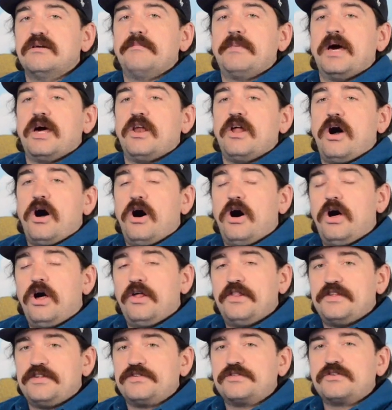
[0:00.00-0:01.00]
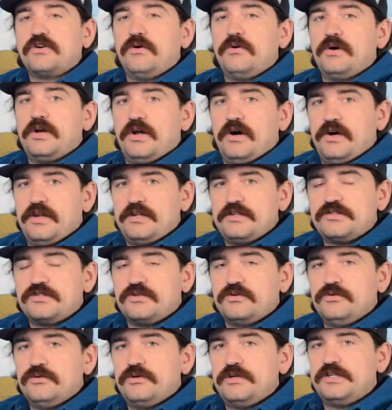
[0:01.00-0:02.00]
about all that's going on at
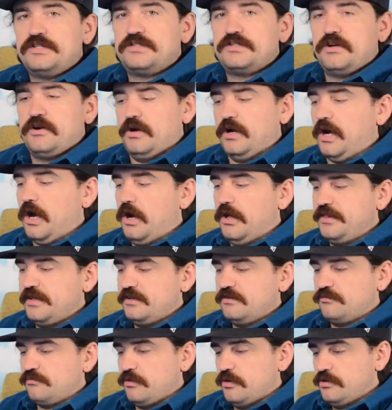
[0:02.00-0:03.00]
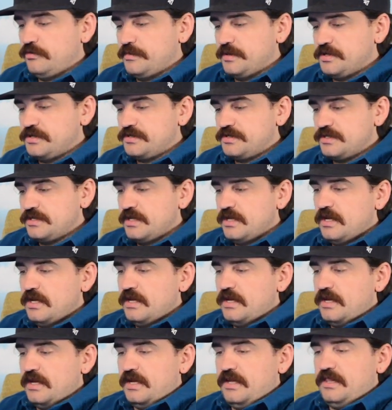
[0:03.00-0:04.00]
school. He's hearing all these rumors,
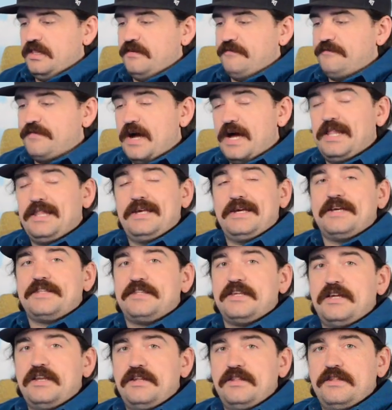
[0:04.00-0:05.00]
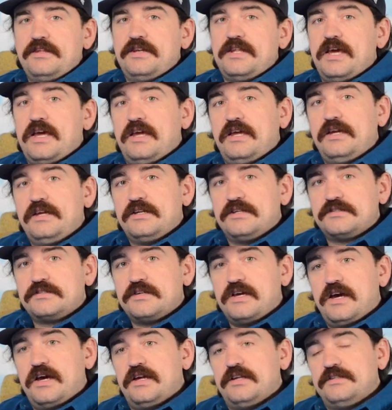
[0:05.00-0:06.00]
and then finally, at the end of the day, he
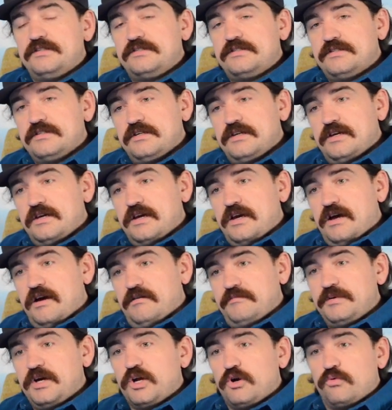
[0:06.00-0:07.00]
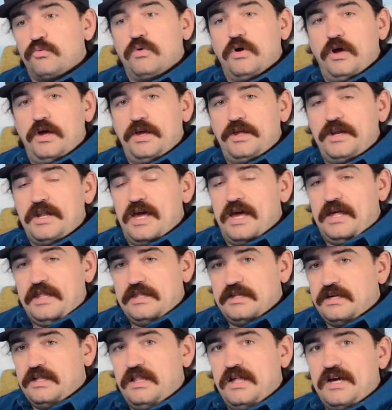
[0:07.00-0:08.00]
decides, I'm going to run out
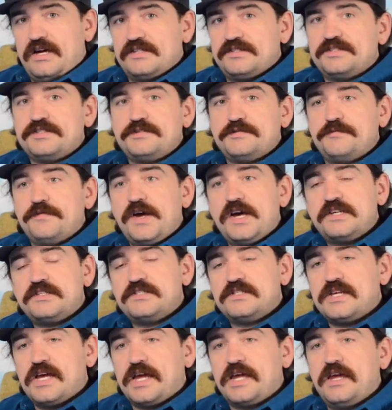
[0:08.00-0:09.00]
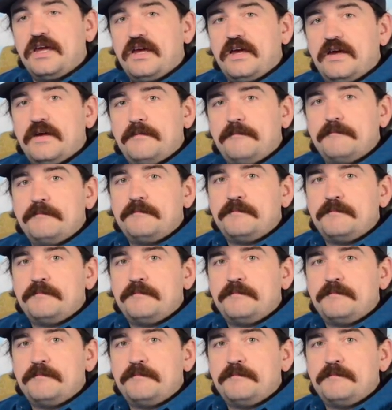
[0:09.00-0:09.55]
of the class as fast as I can,